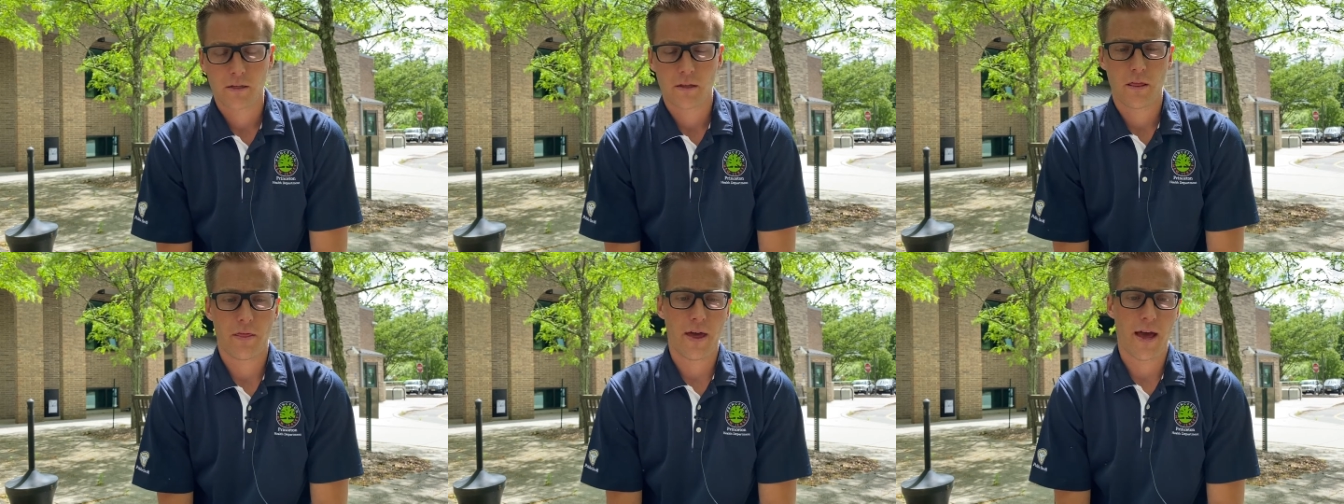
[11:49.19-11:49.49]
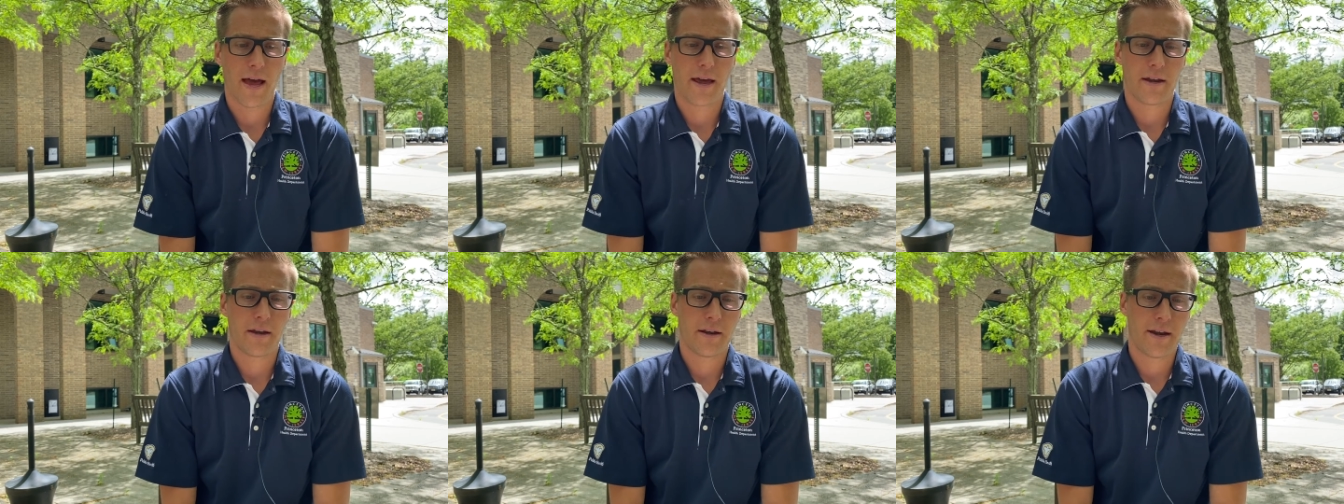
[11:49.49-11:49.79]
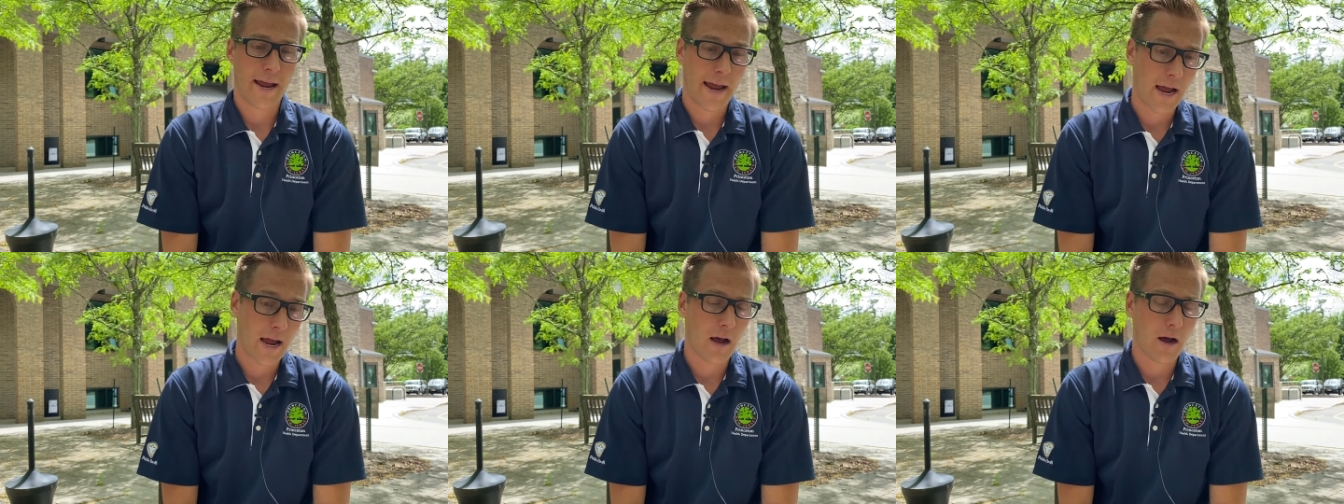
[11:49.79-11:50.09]
that
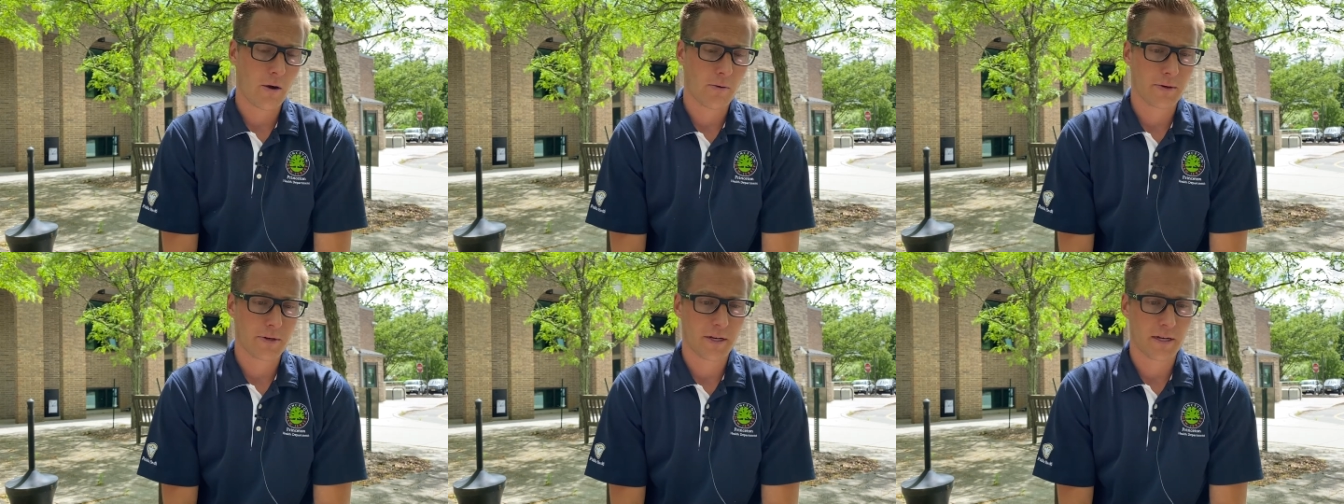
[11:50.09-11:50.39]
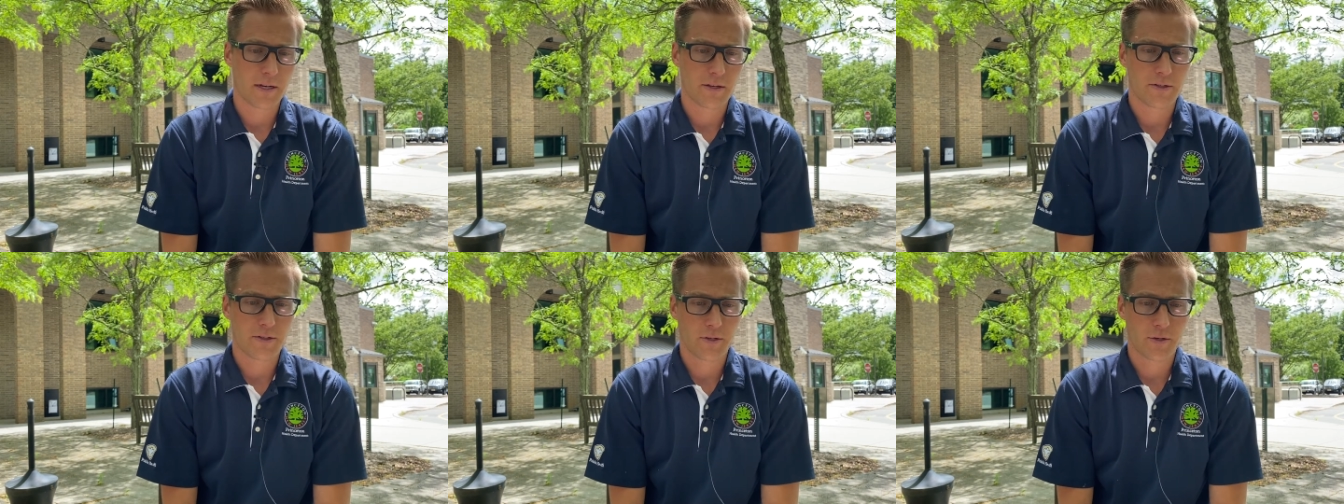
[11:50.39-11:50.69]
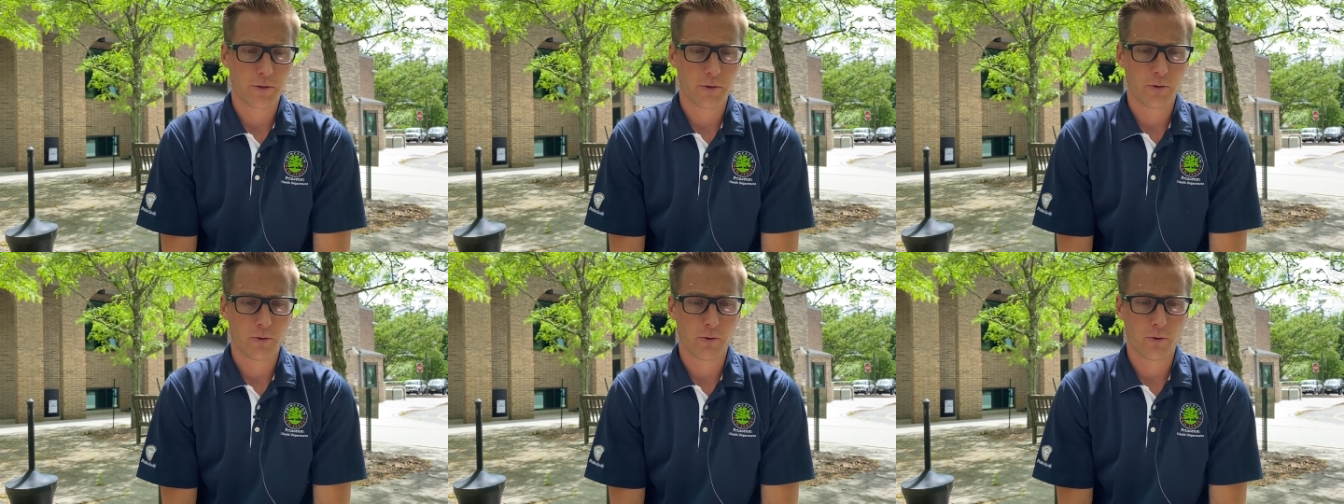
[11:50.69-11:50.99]
now need
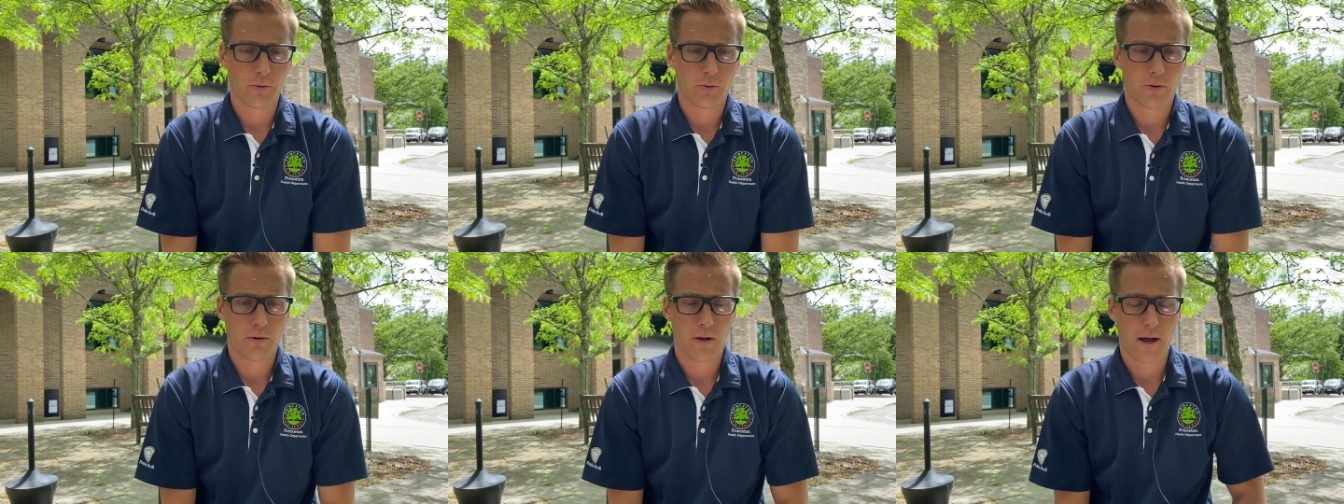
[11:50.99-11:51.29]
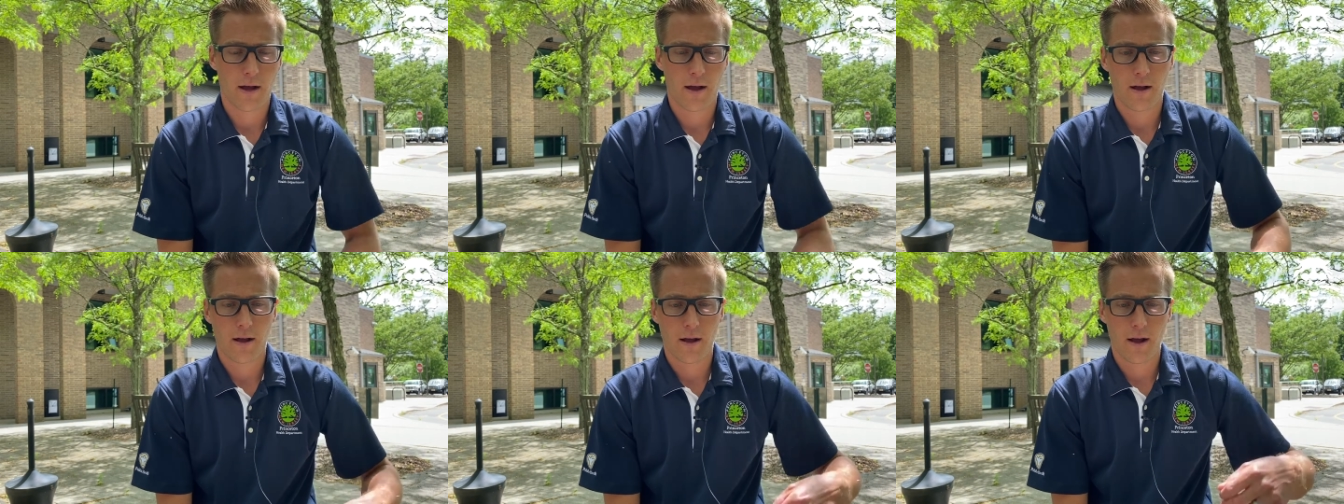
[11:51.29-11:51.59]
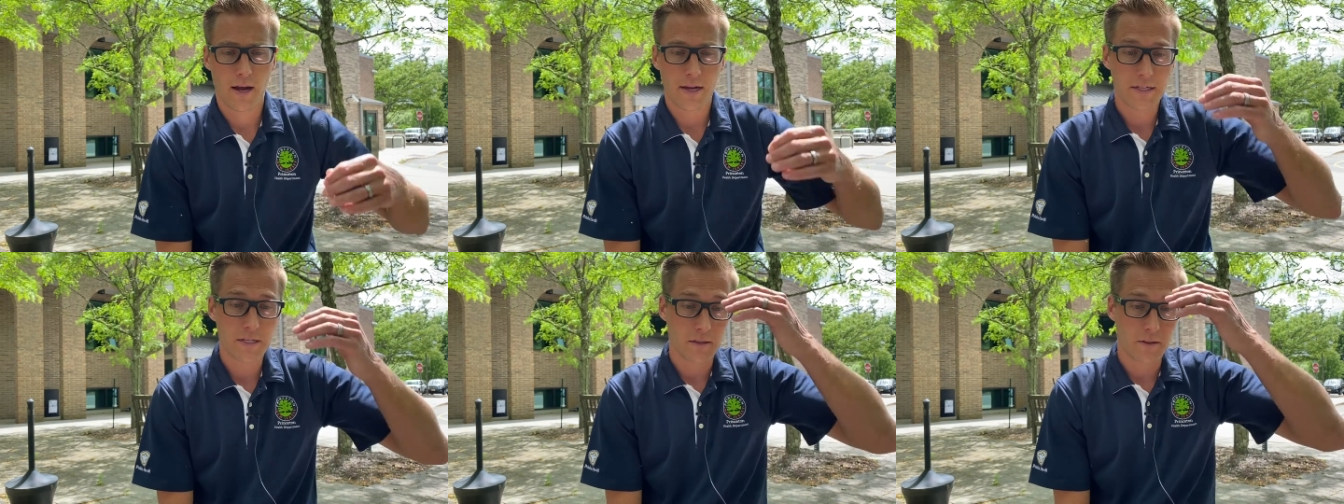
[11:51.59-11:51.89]
to
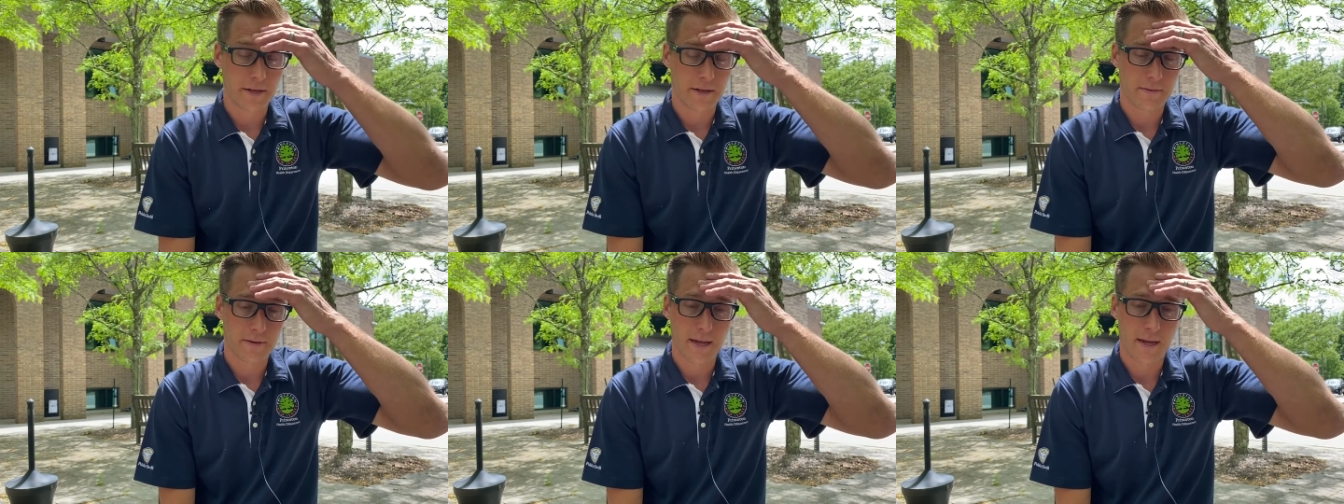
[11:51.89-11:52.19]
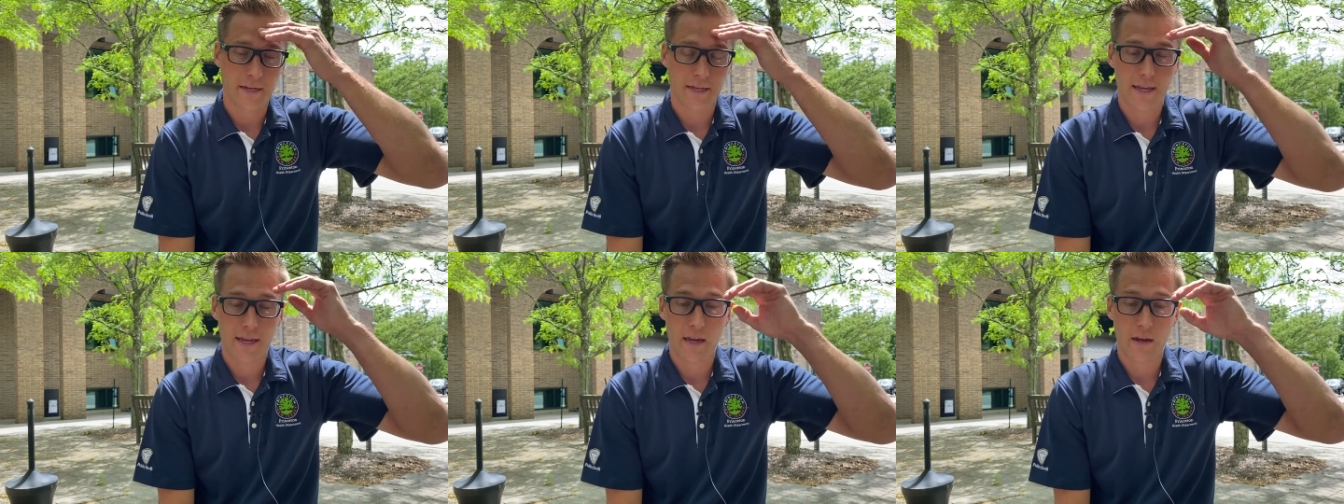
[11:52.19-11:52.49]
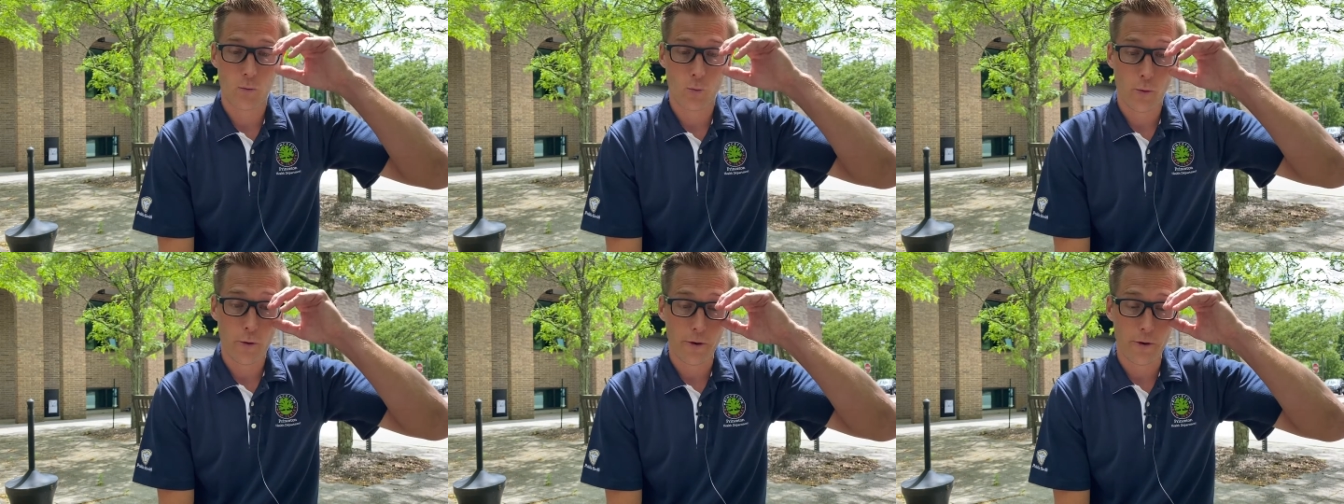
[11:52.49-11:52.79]
isolate and
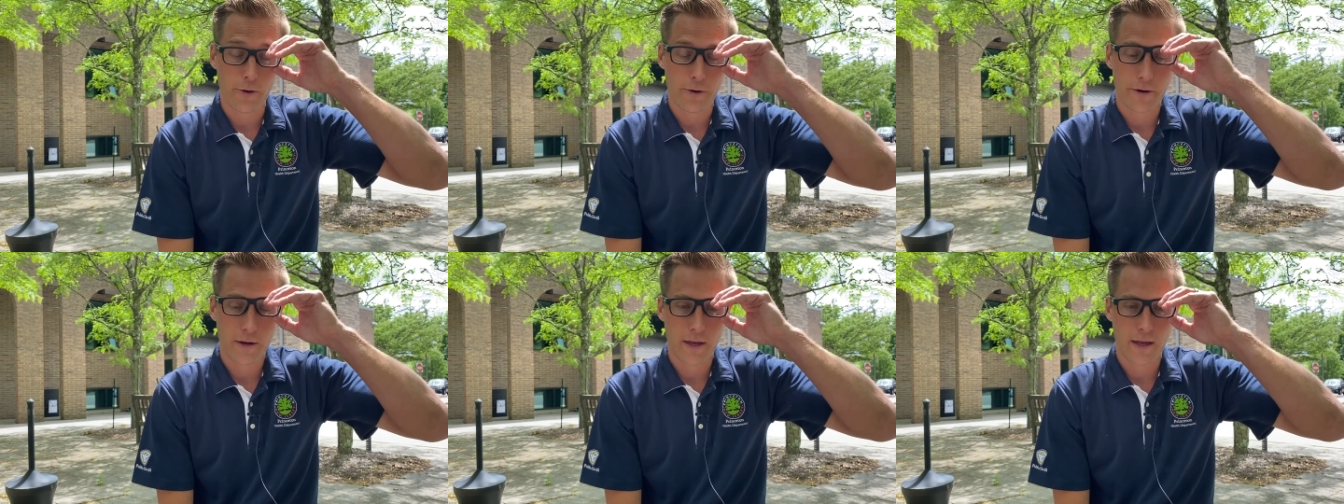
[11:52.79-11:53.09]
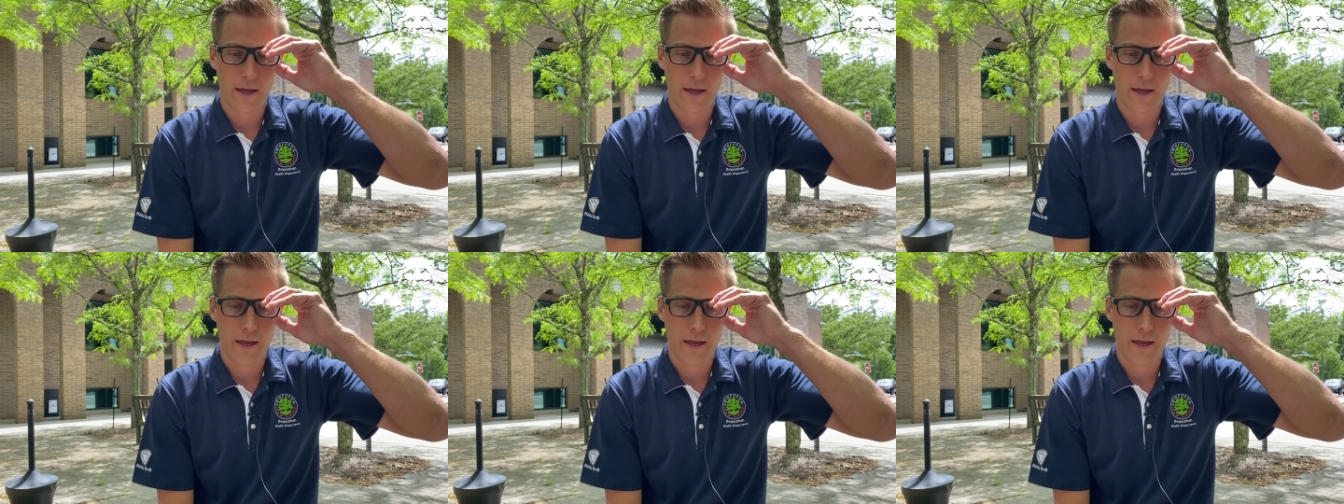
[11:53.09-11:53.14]
can't work.